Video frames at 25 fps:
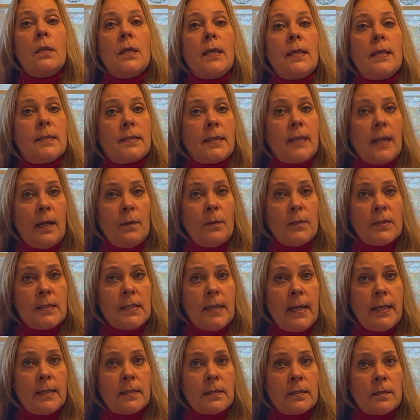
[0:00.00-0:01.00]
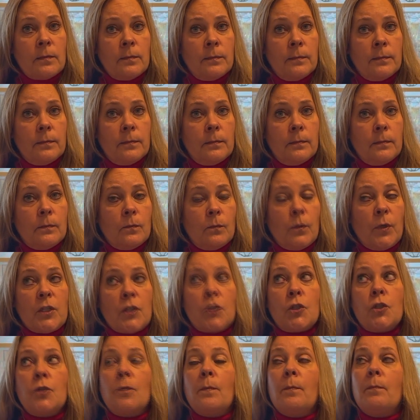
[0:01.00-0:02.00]
He said I was nice,
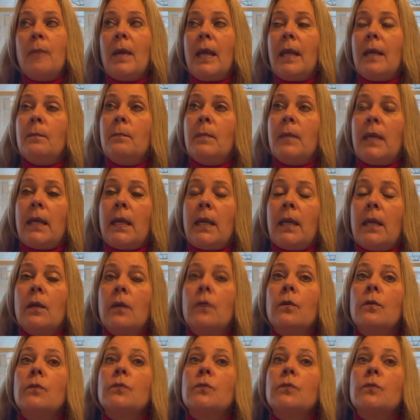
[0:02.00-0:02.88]
which made me